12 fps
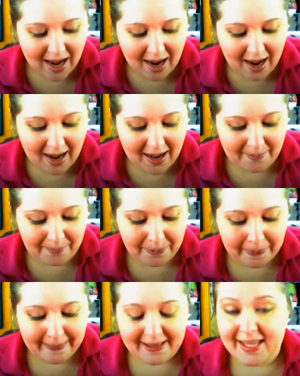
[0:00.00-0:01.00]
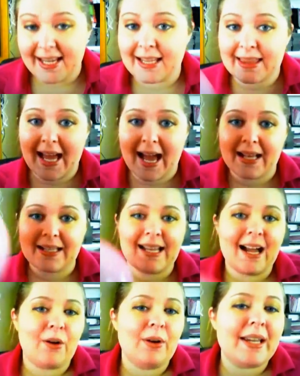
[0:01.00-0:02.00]
And they get that.
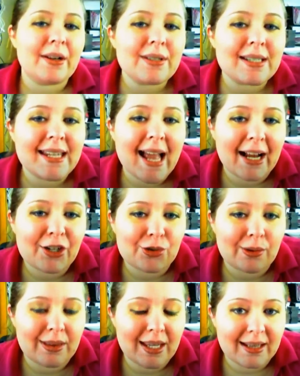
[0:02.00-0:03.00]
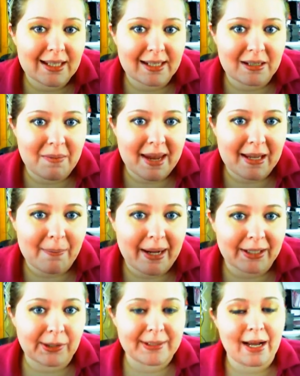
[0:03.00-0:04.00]
Now, here's the extra thing that's going to make it
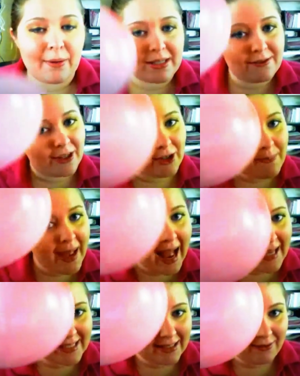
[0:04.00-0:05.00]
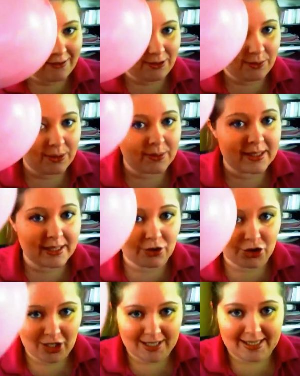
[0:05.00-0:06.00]
better. Now, it's very passive if you use it
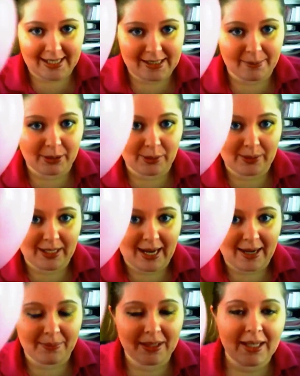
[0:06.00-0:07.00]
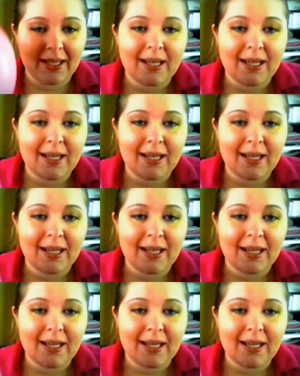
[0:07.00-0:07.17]
just as the balloon game.